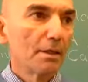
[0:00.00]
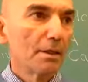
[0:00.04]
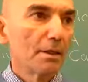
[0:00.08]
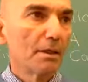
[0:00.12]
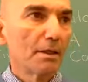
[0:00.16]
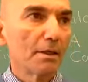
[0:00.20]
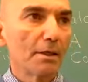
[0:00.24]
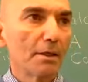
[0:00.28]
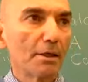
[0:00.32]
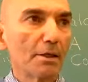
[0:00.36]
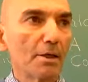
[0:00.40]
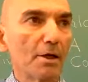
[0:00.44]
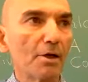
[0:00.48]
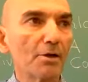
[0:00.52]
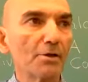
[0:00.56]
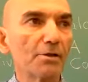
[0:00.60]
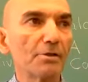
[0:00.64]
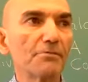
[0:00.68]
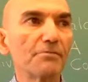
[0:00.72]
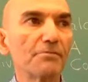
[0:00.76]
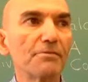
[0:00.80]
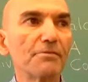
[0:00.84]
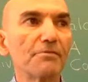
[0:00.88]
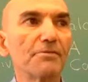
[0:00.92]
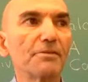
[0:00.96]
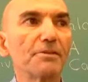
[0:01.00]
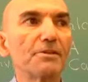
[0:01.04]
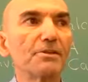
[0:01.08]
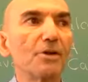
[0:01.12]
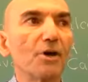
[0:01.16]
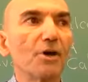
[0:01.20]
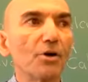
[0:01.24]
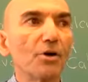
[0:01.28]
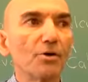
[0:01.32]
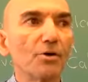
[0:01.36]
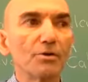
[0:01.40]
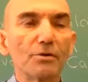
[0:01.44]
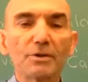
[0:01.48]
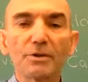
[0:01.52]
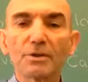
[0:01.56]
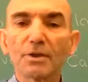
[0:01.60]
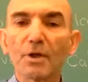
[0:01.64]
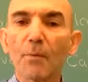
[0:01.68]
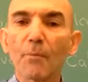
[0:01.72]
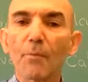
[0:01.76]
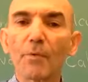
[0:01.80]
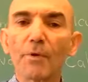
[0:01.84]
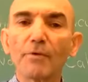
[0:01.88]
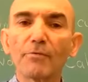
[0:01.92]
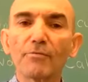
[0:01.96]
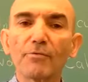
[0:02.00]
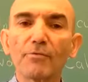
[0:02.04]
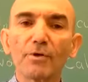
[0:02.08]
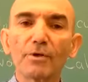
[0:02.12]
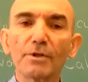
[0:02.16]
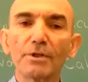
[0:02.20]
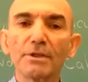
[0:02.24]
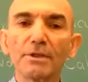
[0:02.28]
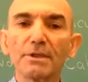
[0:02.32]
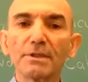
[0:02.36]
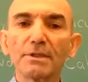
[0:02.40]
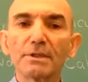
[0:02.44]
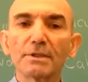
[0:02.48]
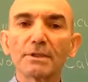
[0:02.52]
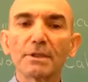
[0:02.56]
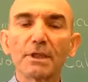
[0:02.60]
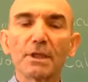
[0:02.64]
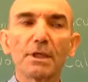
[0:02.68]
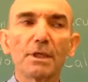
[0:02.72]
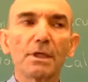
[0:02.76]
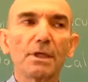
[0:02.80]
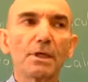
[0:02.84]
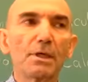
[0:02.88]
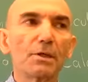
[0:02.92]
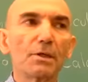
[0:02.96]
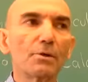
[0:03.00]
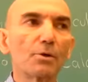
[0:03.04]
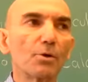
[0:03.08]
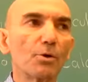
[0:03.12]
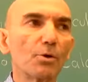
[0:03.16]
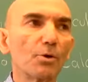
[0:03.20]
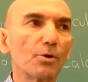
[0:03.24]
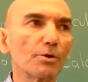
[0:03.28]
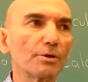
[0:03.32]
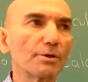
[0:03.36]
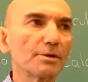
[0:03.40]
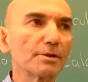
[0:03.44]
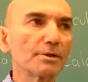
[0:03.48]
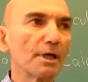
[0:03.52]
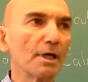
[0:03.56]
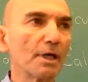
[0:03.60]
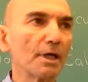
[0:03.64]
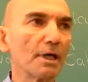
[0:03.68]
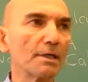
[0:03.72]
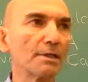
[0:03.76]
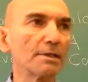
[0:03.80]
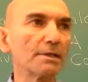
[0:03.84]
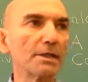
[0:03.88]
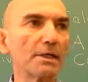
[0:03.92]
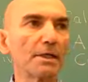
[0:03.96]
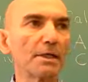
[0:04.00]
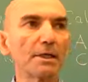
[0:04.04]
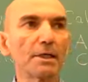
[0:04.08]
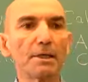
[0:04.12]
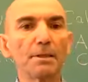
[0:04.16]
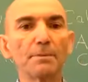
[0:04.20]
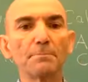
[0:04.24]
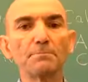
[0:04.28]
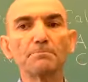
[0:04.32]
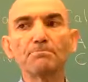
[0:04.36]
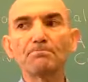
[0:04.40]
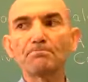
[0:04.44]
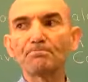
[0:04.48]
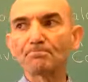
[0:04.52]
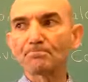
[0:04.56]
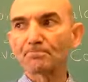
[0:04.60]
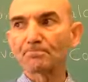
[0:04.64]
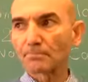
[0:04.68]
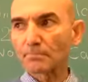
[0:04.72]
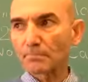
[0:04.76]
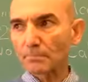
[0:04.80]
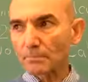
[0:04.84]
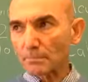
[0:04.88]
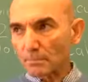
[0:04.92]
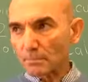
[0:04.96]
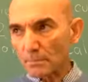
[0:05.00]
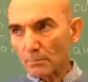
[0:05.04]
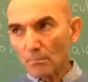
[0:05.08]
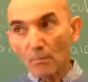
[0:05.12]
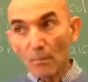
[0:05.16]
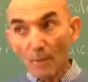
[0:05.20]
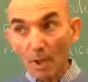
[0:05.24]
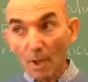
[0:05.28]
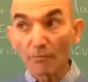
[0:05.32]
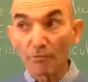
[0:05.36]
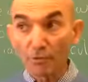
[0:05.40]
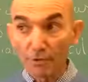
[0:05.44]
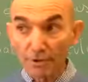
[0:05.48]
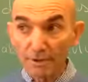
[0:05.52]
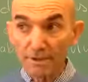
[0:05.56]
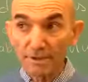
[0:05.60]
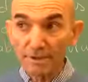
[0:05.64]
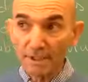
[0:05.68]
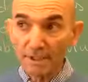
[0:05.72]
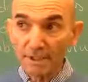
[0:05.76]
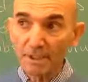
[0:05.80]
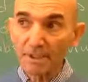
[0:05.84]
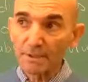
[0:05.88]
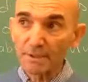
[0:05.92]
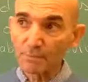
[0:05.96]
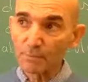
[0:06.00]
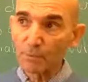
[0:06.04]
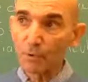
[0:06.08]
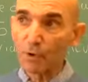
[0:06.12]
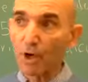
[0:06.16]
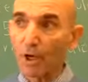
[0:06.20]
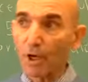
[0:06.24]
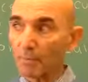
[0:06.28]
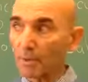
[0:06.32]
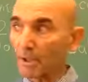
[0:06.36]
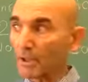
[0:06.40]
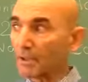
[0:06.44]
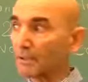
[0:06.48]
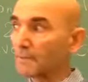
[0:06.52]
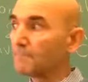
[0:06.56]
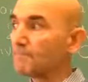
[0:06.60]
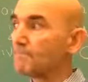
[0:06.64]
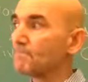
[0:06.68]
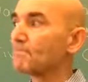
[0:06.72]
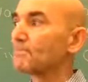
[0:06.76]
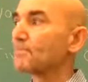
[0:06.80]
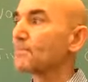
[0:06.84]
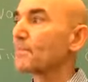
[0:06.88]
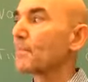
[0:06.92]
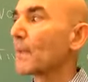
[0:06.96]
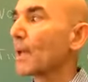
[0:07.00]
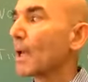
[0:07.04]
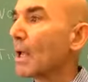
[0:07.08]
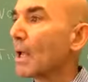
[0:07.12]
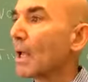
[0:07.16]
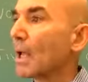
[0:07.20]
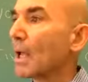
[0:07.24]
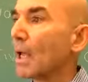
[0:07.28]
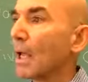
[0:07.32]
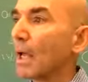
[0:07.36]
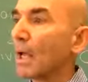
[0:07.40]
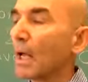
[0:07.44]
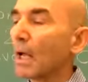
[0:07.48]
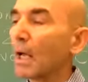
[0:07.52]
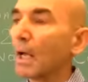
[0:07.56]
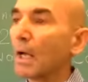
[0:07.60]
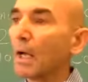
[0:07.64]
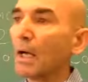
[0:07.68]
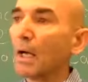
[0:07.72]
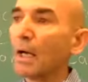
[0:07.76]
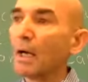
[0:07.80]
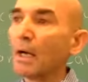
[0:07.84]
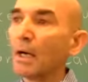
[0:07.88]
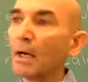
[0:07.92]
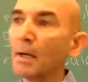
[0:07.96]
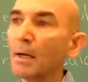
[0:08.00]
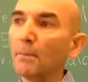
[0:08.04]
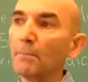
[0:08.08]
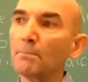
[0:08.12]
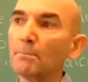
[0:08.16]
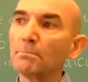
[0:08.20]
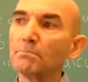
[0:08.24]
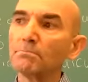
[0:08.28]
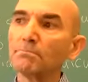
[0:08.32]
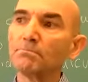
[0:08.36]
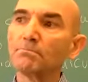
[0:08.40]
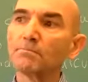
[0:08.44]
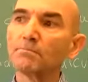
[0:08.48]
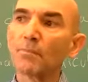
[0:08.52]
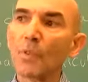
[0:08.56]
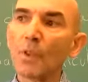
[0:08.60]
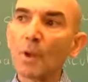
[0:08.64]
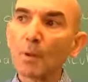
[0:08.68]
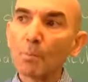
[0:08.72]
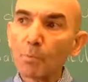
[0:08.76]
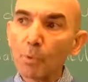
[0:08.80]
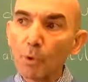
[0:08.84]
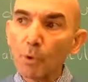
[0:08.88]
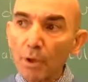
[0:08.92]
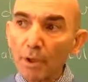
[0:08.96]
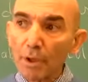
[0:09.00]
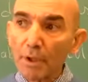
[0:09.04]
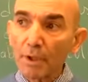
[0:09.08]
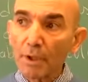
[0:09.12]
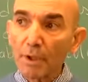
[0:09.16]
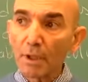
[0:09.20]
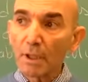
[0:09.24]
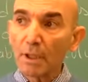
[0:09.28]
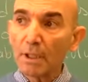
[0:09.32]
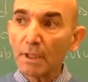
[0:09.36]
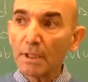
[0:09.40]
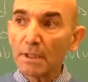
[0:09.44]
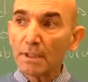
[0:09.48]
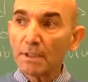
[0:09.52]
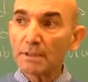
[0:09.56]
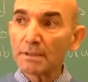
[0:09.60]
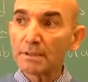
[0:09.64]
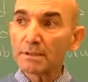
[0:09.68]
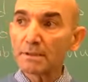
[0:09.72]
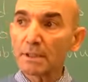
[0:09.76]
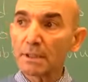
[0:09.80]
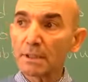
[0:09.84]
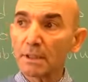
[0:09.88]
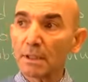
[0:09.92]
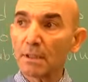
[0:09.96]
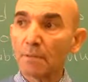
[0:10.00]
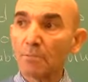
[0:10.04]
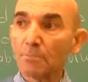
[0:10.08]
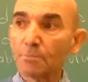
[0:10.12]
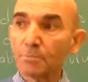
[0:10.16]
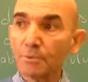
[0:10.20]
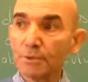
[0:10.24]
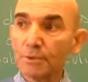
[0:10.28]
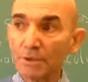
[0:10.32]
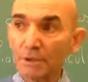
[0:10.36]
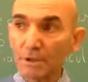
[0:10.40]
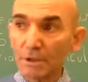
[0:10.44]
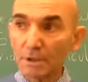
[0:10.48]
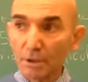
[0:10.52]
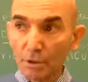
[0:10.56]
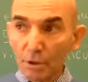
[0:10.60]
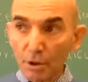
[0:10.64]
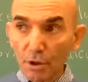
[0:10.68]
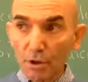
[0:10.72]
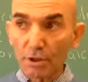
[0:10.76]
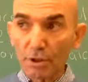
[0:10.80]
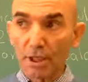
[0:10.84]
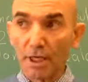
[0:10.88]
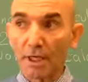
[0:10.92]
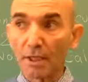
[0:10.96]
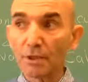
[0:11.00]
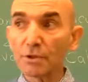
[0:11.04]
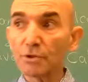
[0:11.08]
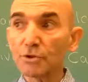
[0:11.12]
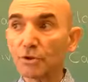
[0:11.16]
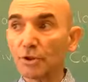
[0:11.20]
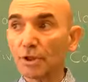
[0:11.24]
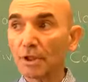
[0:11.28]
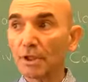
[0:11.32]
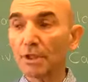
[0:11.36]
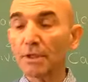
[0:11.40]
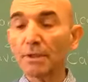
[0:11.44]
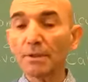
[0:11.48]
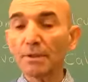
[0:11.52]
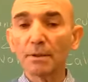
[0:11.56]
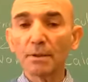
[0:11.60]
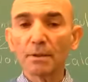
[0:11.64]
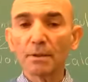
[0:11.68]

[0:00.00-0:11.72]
like $150 or something for this course and for this textbook, I mean. The book is pretty good, actually.